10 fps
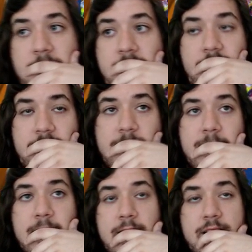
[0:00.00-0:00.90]
Alright.
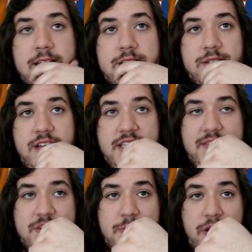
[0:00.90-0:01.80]
That does
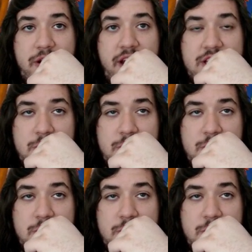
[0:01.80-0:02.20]
have a superior hand,